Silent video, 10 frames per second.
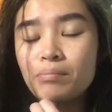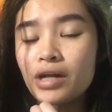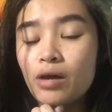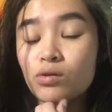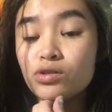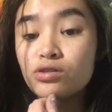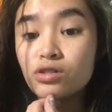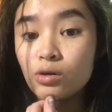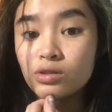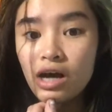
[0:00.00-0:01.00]
but I was
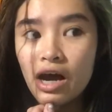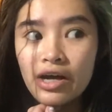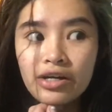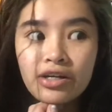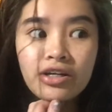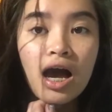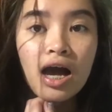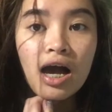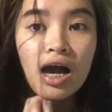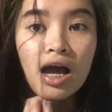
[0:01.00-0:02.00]
so tired
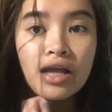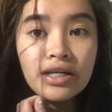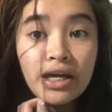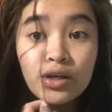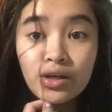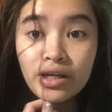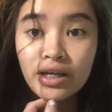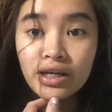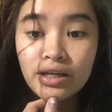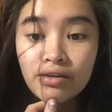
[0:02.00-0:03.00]
and I
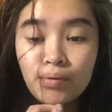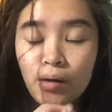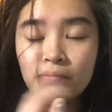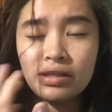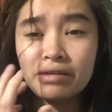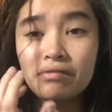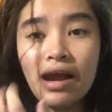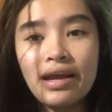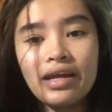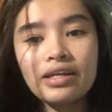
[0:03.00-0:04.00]
couldn't properly
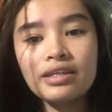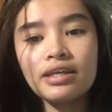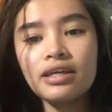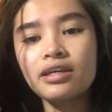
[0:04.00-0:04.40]
write anything.